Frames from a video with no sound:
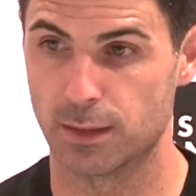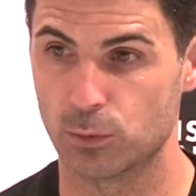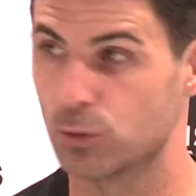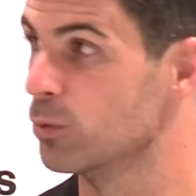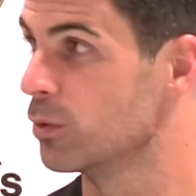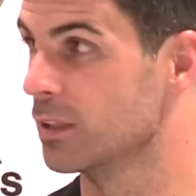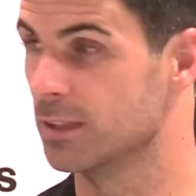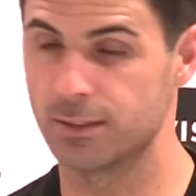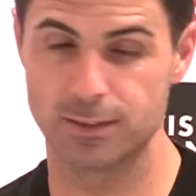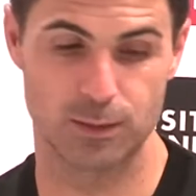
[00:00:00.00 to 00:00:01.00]
I
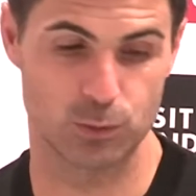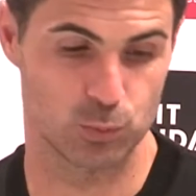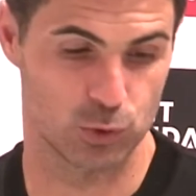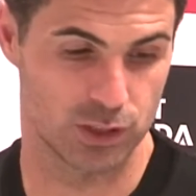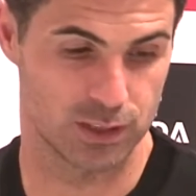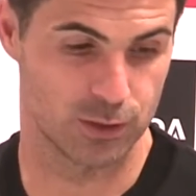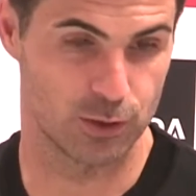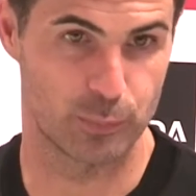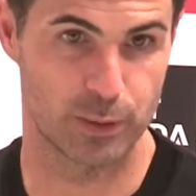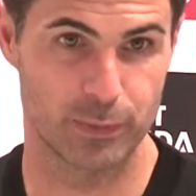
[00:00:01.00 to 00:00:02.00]
was watching the
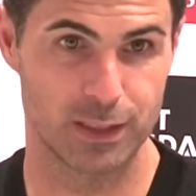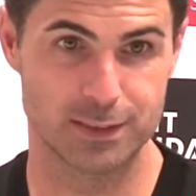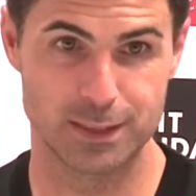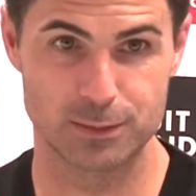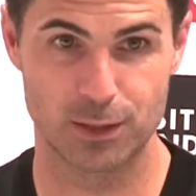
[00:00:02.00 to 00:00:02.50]
other Premier League teams,